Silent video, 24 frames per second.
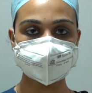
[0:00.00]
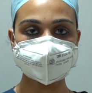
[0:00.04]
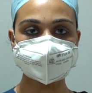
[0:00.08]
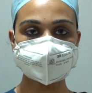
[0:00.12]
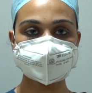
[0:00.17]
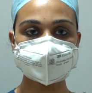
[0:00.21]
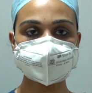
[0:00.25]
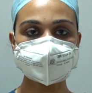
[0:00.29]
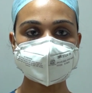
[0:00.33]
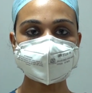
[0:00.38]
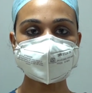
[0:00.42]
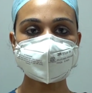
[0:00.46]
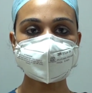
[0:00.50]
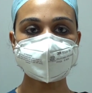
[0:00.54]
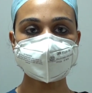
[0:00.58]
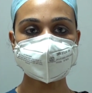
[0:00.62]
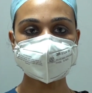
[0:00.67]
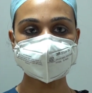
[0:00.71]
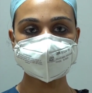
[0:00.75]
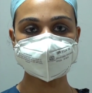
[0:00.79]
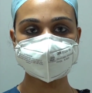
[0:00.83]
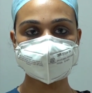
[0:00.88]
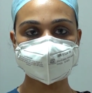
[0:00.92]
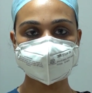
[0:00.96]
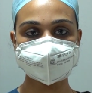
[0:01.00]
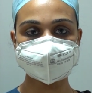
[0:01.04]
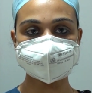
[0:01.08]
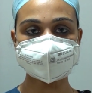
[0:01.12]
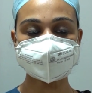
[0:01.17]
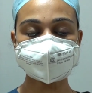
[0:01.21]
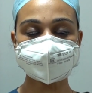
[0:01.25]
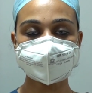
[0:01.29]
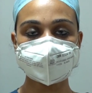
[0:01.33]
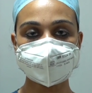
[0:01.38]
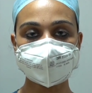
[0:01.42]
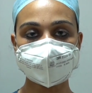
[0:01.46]
at Seeds of Innocence
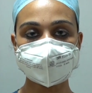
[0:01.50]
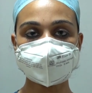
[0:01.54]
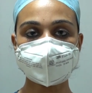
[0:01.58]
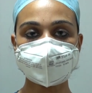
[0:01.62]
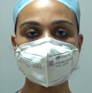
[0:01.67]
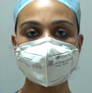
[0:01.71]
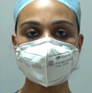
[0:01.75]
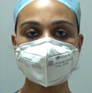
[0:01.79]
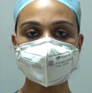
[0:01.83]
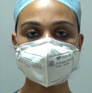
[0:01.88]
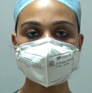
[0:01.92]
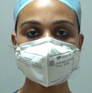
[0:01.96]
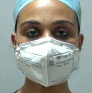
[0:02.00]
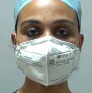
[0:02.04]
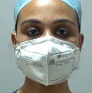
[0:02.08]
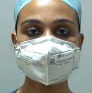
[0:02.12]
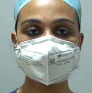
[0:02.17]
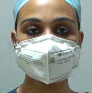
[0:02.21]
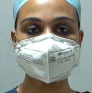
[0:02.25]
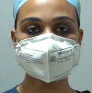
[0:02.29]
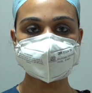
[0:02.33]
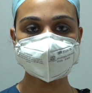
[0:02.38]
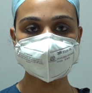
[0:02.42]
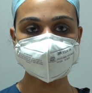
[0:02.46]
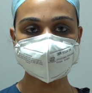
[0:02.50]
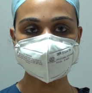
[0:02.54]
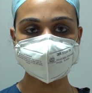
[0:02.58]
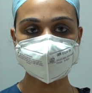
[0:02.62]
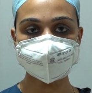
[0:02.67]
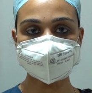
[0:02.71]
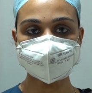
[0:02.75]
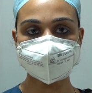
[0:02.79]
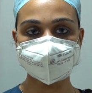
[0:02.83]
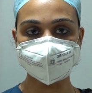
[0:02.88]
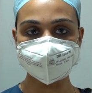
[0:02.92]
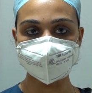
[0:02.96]
are already tested for
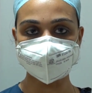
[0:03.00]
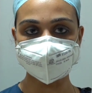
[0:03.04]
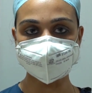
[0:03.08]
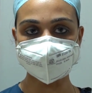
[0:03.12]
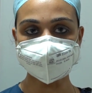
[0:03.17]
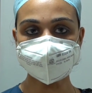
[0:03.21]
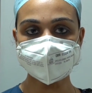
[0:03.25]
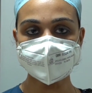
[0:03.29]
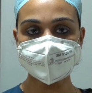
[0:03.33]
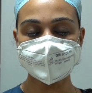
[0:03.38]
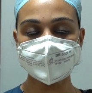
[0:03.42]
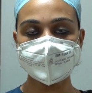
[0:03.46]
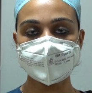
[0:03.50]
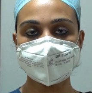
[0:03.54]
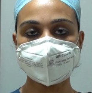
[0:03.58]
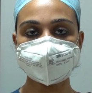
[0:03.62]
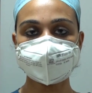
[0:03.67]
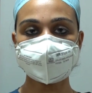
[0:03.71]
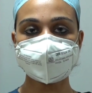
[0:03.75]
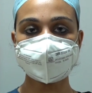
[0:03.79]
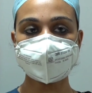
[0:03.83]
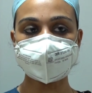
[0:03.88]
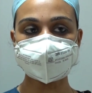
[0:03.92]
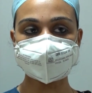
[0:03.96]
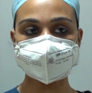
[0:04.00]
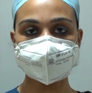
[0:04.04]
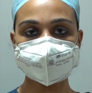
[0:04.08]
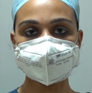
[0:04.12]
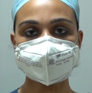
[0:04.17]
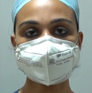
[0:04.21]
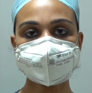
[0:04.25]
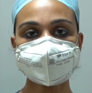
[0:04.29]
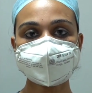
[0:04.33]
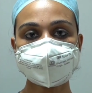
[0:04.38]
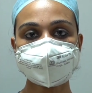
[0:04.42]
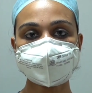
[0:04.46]
COVID and are taken
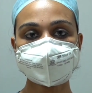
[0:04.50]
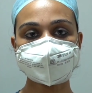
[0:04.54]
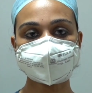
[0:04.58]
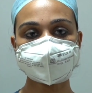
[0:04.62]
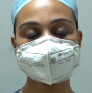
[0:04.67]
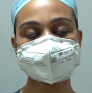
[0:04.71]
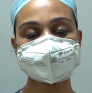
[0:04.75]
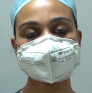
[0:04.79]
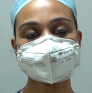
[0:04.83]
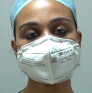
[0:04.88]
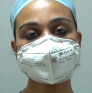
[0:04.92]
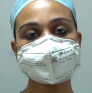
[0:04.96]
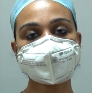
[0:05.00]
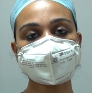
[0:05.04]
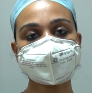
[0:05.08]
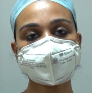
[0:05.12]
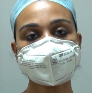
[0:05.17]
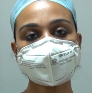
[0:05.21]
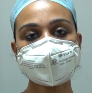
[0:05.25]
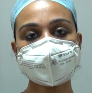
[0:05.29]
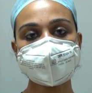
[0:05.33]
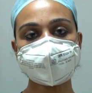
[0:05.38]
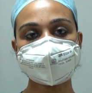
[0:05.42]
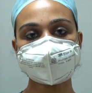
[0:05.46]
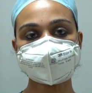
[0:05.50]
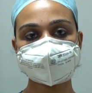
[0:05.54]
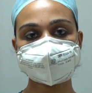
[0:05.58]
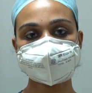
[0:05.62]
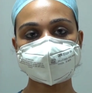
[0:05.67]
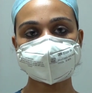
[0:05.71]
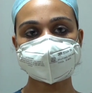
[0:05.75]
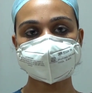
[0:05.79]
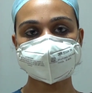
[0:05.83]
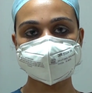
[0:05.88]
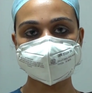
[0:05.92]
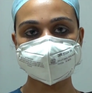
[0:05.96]
for procedure only after they
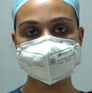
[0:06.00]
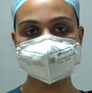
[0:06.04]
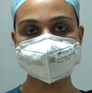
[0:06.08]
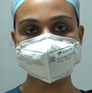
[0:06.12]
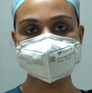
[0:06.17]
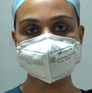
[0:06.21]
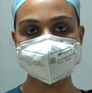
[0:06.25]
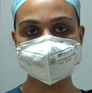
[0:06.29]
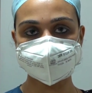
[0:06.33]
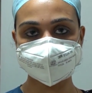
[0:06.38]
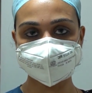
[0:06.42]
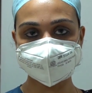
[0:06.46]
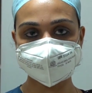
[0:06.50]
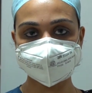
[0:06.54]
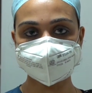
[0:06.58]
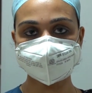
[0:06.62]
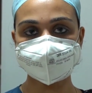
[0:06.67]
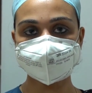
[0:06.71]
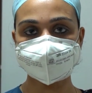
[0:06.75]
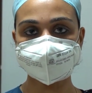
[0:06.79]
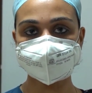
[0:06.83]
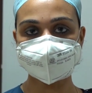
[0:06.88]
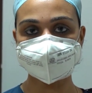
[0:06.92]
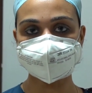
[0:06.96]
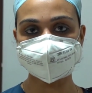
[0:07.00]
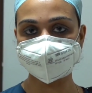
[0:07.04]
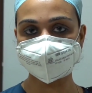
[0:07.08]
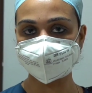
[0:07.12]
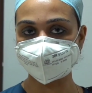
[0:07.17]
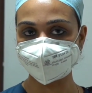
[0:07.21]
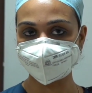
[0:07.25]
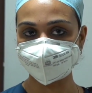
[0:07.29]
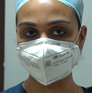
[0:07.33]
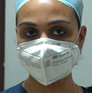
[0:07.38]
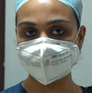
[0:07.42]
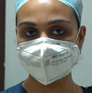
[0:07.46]
test negative for the same.
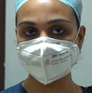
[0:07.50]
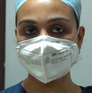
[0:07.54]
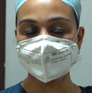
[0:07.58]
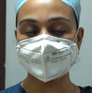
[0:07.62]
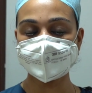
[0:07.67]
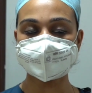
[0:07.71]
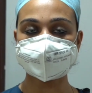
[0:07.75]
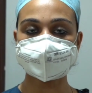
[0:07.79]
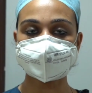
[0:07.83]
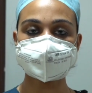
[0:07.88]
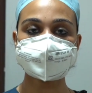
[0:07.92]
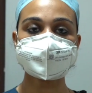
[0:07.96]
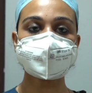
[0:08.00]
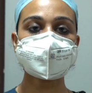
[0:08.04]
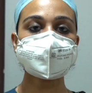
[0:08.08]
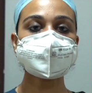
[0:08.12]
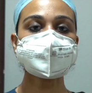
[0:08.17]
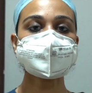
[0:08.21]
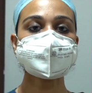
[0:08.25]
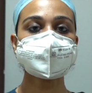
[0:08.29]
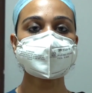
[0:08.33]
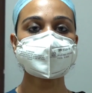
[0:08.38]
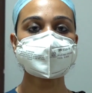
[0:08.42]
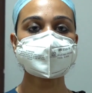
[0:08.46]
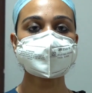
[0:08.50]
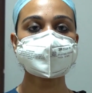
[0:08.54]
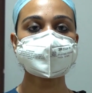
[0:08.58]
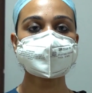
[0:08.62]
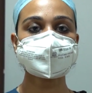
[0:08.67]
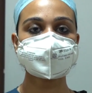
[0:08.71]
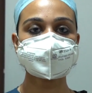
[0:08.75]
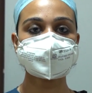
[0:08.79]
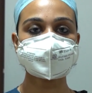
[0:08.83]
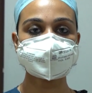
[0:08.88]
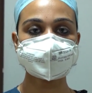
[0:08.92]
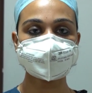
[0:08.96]
Despite getting a
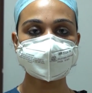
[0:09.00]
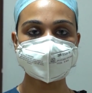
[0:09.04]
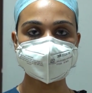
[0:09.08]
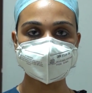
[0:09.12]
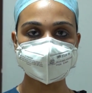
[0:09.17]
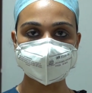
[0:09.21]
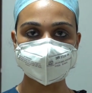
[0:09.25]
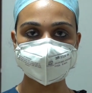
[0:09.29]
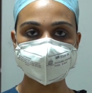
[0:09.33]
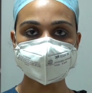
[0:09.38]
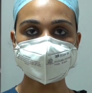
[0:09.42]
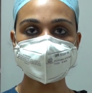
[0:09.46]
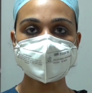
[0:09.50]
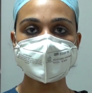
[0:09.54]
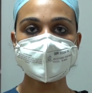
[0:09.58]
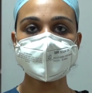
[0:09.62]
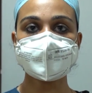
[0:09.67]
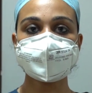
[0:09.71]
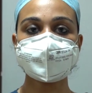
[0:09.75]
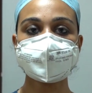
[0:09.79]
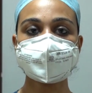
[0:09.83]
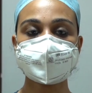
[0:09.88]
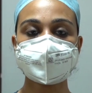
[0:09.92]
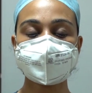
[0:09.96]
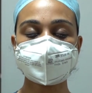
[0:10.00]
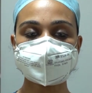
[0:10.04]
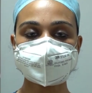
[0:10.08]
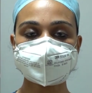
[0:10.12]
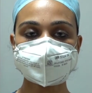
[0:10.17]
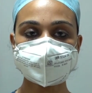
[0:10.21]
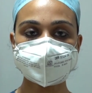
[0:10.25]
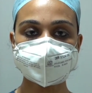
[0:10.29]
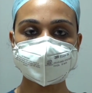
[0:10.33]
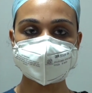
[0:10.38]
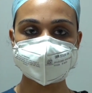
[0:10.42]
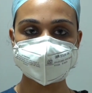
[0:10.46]
negative report, we also
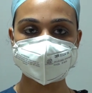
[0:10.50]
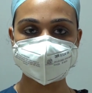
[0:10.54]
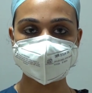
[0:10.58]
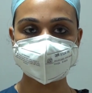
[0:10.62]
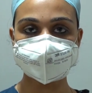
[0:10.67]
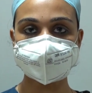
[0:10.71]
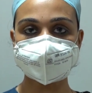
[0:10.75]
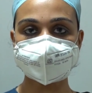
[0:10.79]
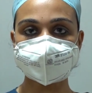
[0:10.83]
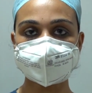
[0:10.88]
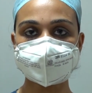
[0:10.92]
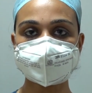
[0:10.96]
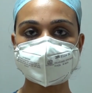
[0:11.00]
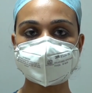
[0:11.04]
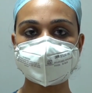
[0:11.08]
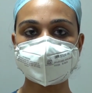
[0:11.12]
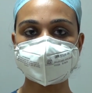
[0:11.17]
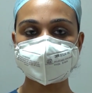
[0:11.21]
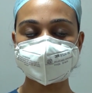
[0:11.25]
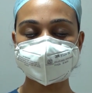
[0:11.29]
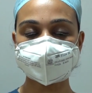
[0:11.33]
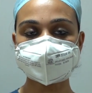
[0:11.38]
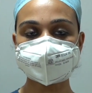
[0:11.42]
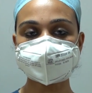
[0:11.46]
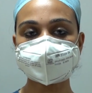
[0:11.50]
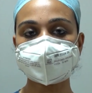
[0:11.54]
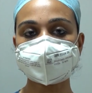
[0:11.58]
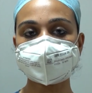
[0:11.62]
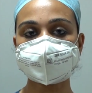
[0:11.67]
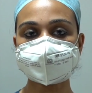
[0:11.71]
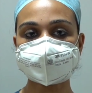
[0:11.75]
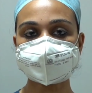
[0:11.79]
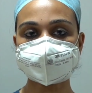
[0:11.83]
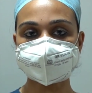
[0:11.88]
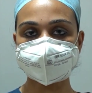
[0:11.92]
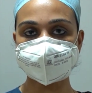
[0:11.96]
assure that our doctors and
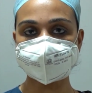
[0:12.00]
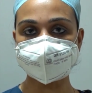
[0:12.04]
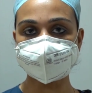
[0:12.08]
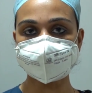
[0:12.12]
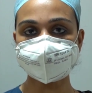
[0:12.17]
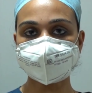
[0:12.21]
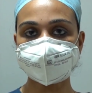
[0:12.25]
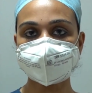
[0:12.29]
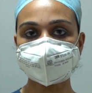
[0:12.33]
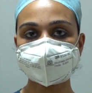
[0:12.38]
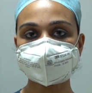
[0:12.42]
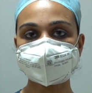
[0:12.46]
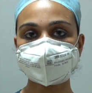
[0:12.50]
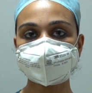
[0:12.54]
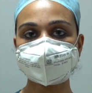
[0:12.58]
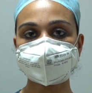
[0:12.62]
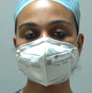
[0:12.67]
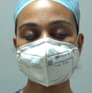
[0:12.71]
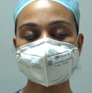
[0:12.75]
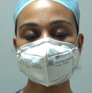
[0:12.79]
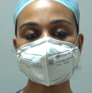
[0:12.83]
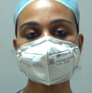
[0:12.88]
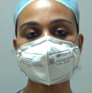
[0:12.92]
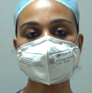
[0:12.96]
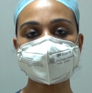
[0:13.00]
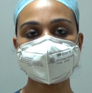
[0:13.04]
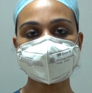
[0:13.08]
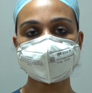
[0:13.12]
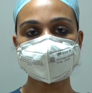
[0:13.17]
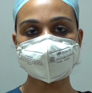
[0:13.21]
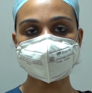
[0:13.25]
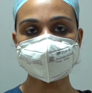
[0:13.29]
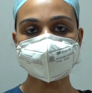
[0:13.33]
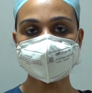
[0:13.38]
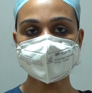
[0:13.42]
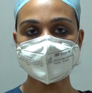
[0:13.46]
staff are totally covered
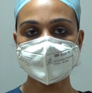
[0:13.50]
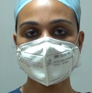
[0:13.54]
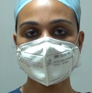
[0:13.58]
